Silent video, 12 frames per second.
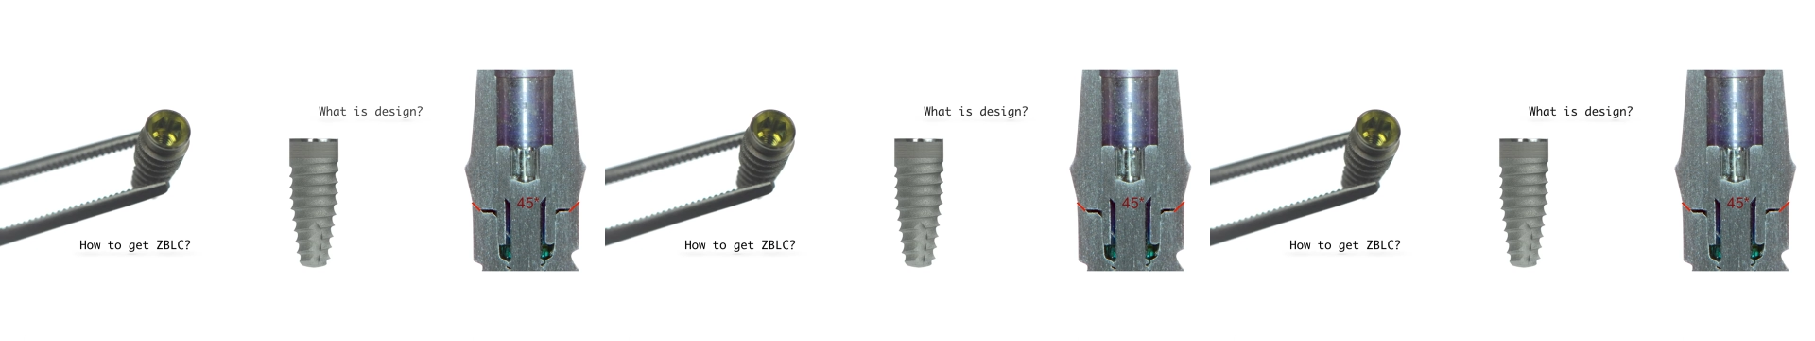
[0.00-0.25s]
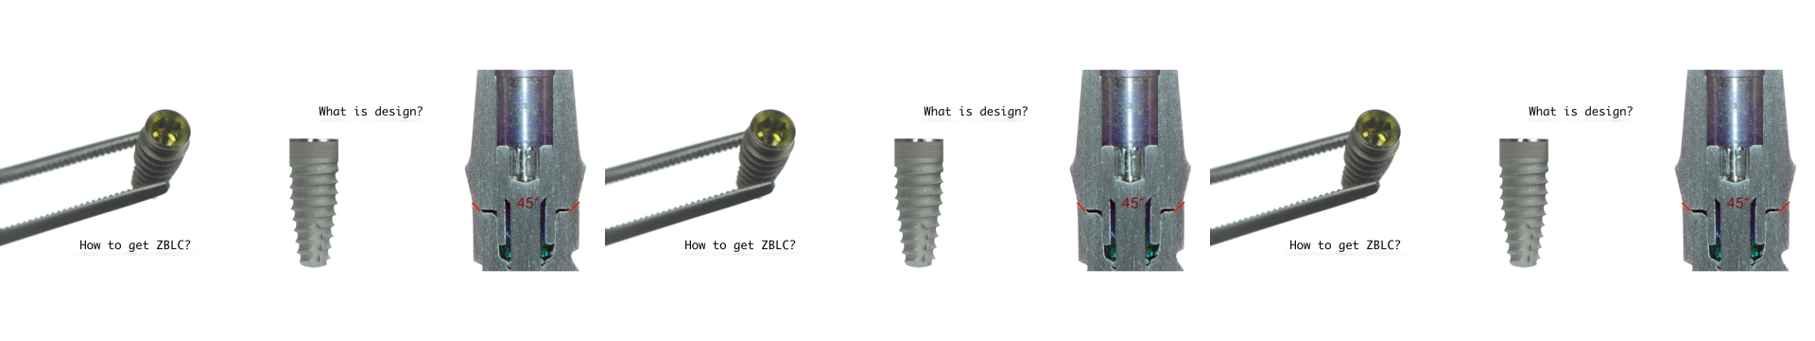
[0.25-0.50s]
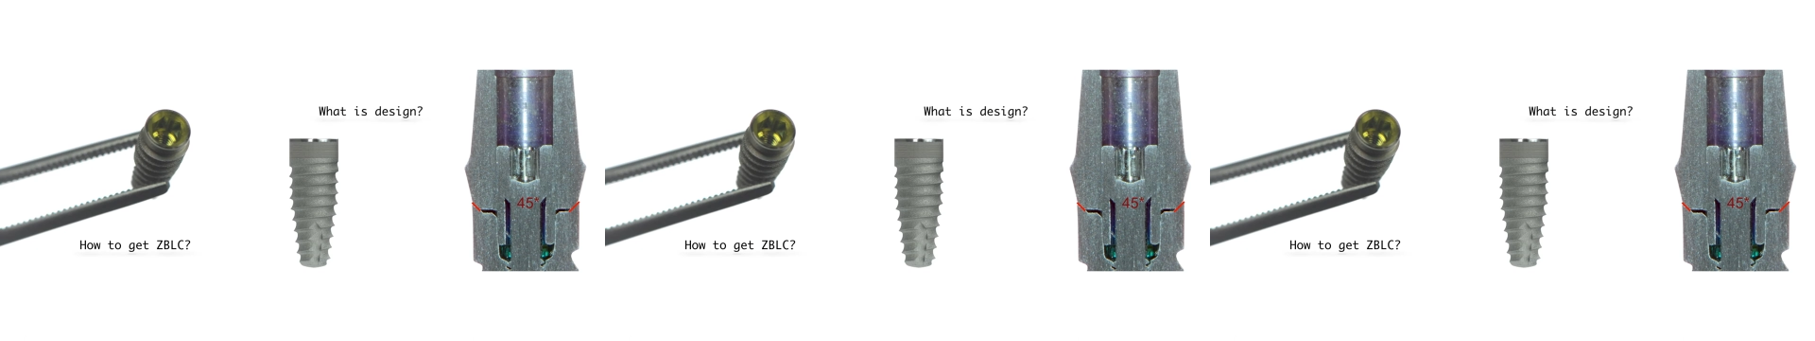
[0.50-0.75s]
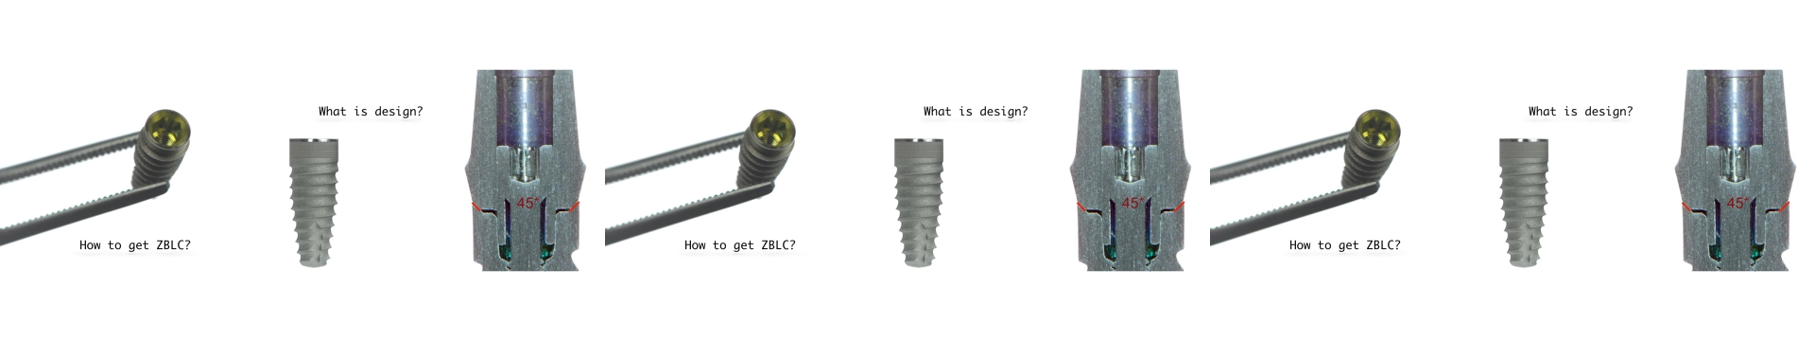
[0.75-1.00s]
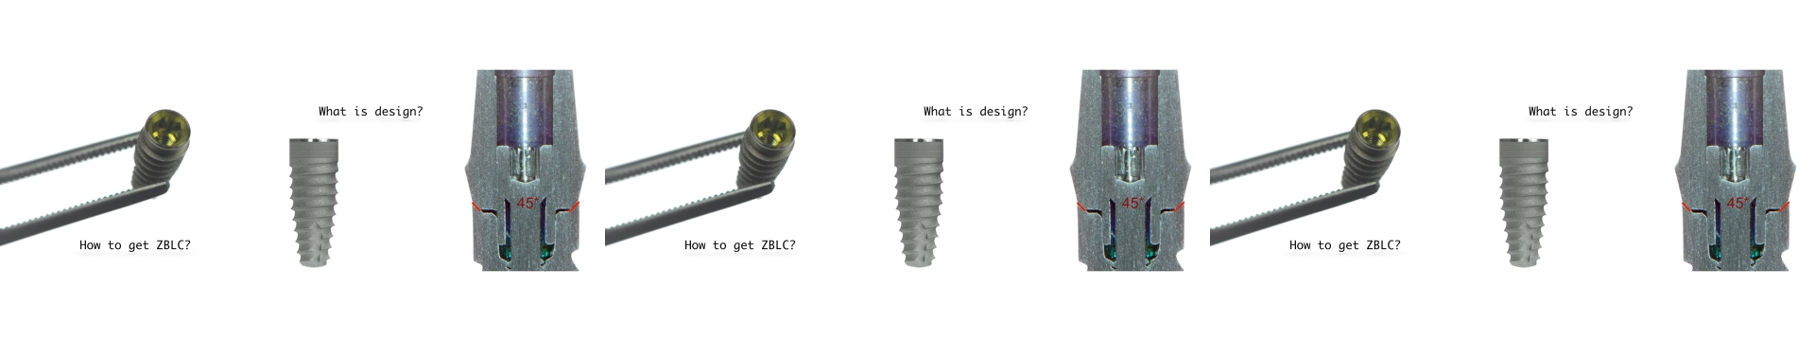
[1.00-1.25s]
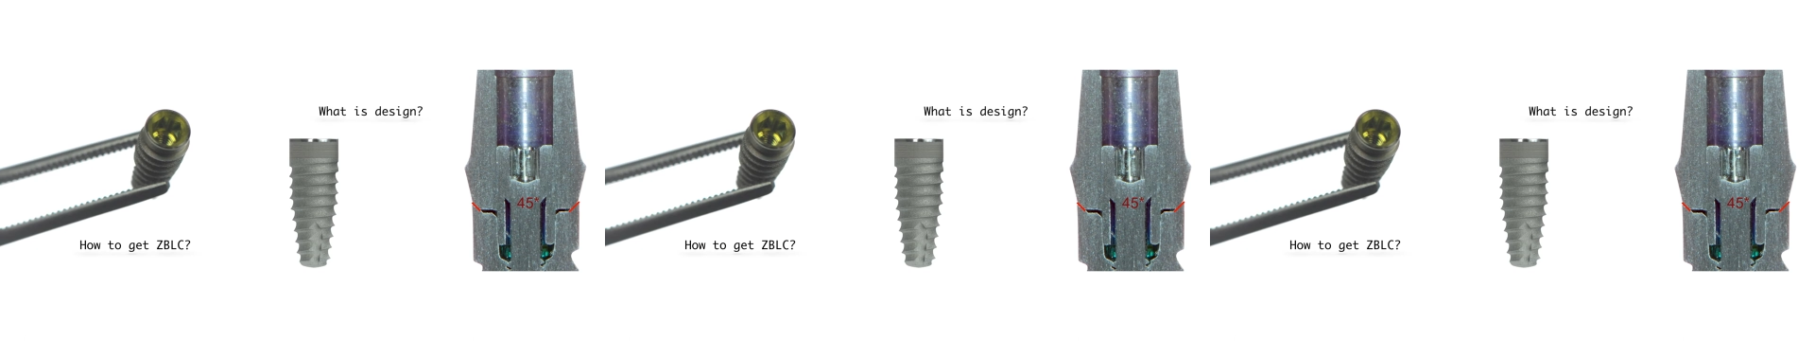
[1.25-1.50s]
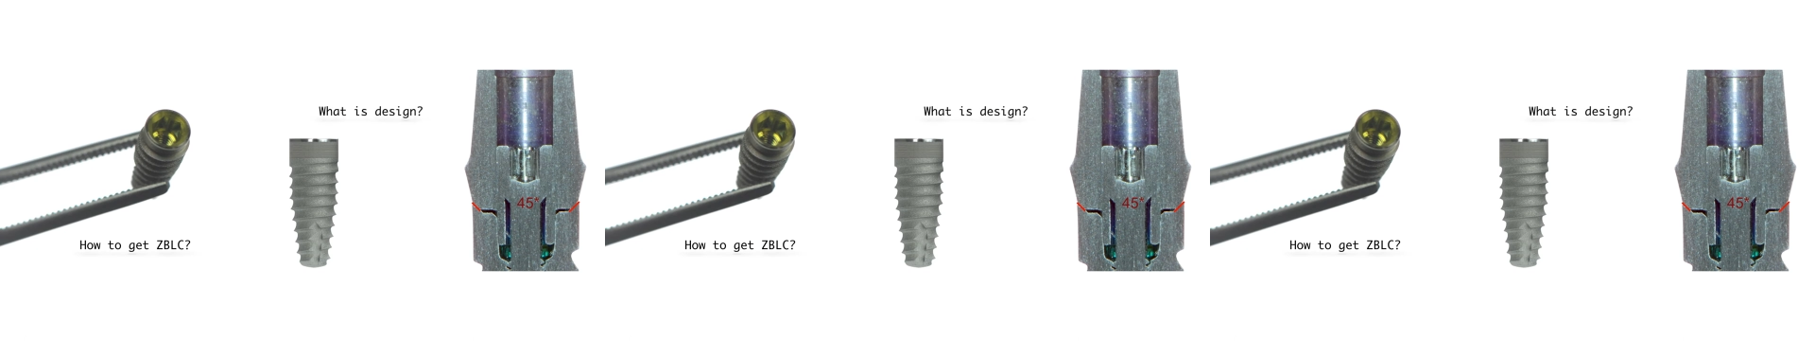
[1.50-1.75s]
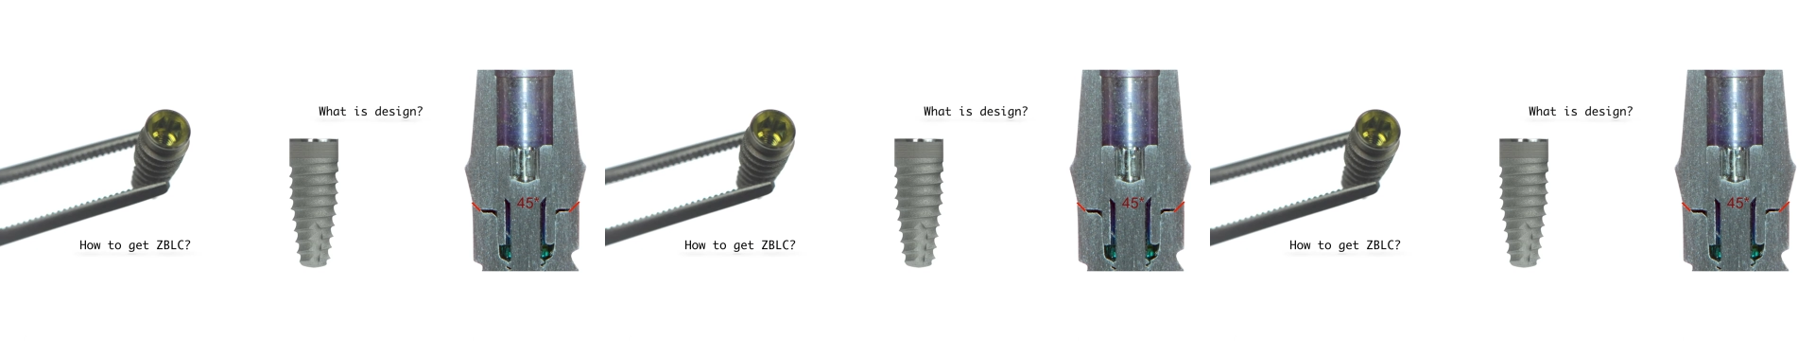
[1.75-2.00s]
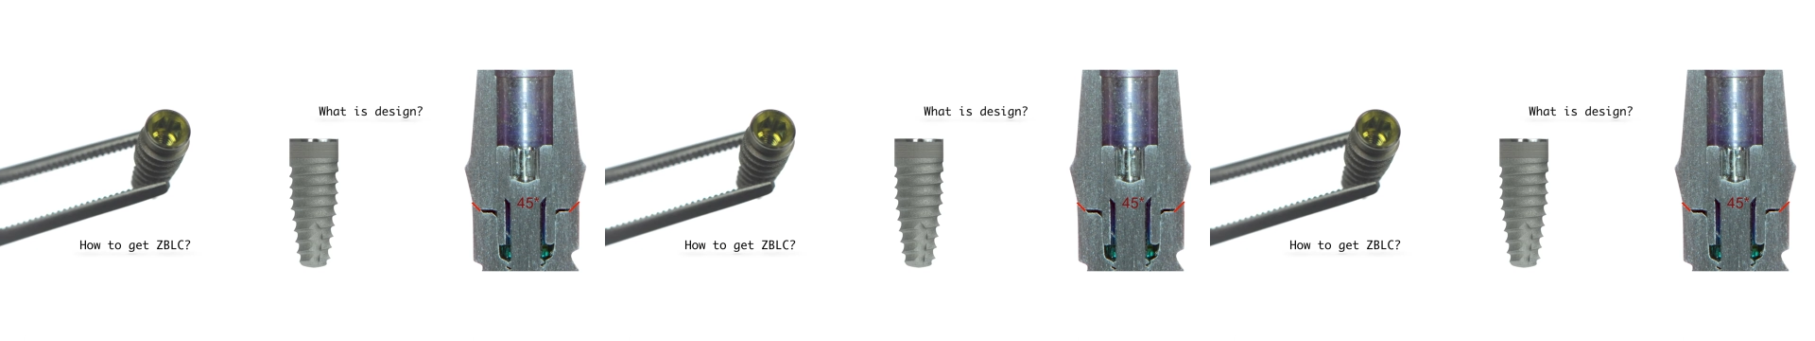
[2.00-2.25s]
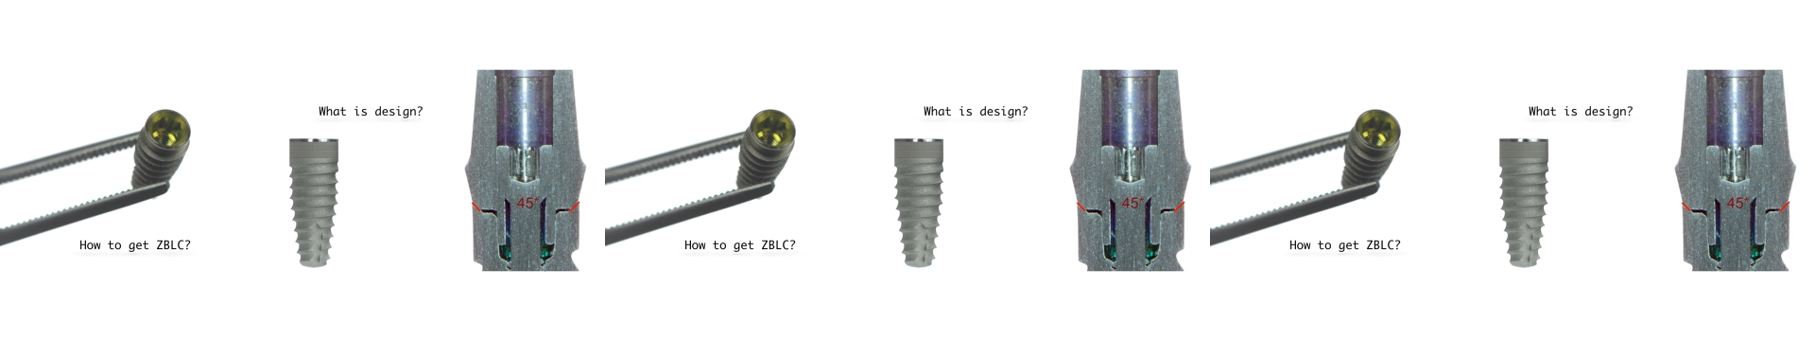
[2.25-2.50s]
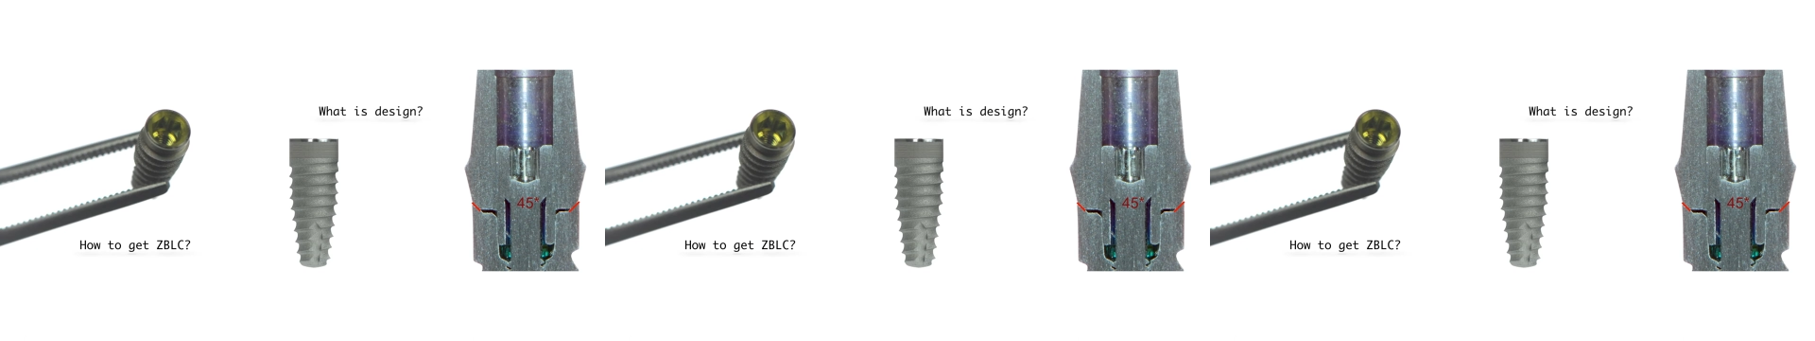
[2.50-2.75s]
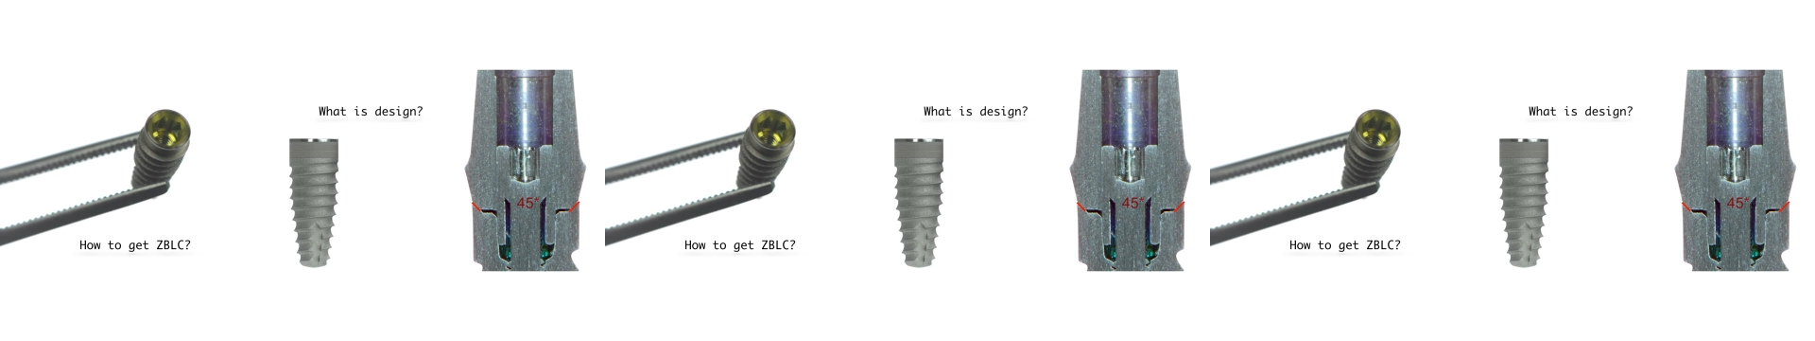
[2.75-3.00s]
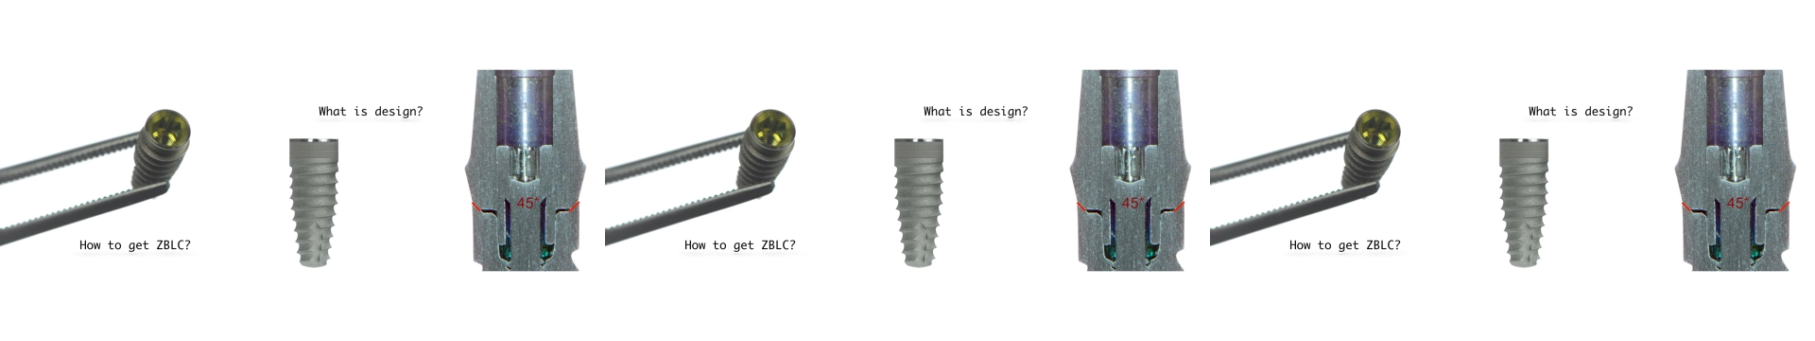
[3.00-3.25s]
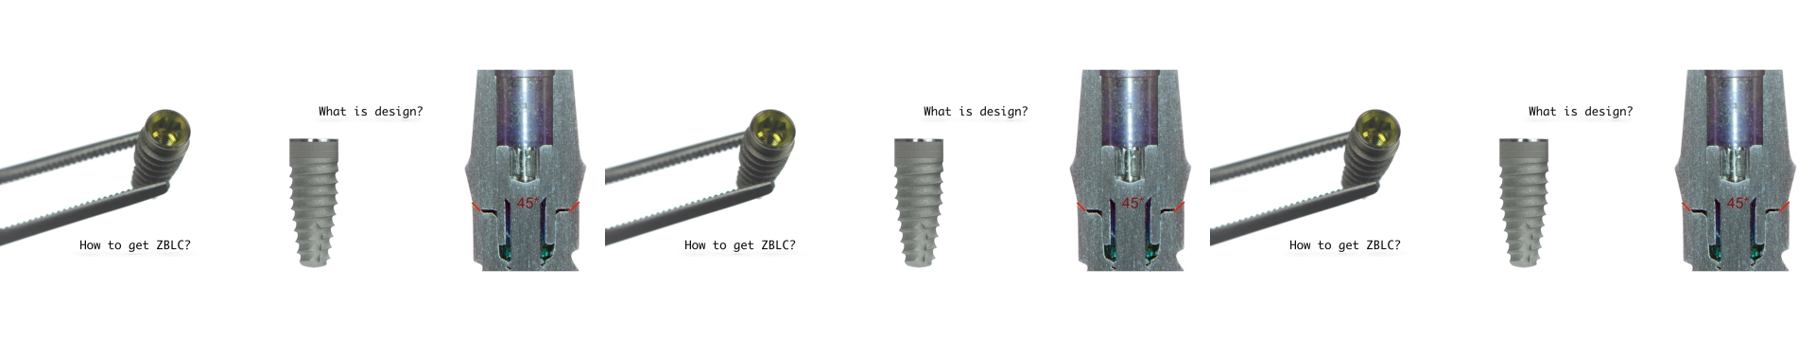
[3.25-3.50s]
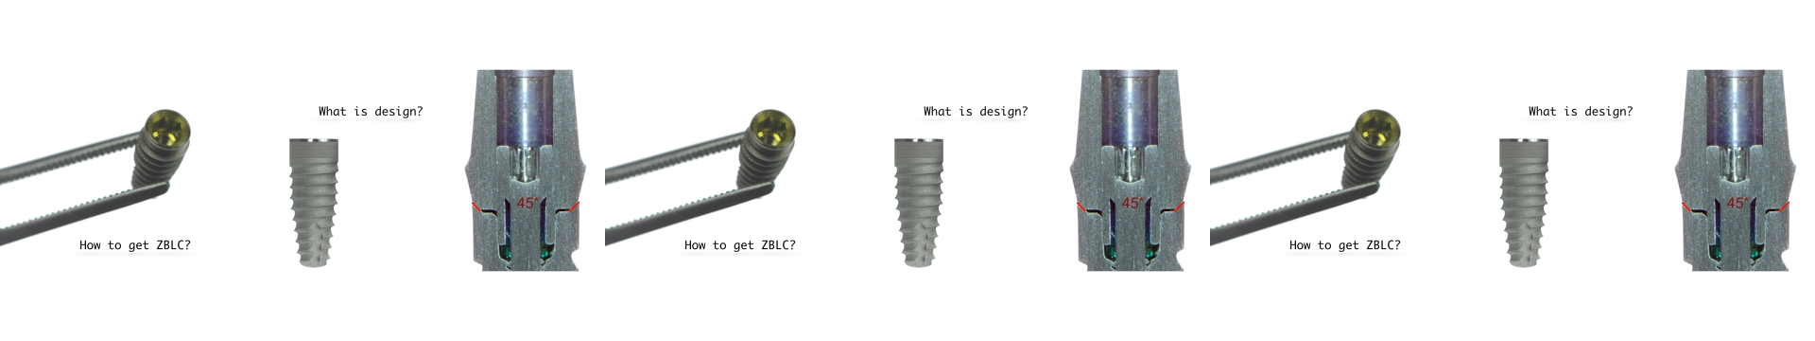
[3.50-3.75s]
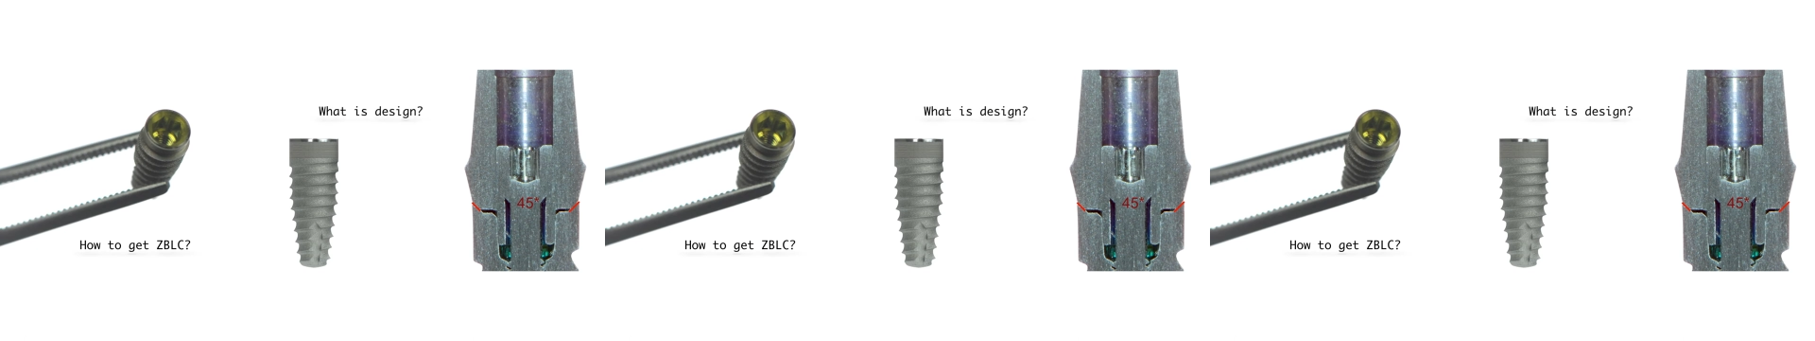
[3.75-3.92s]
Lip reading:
(no speaker visible)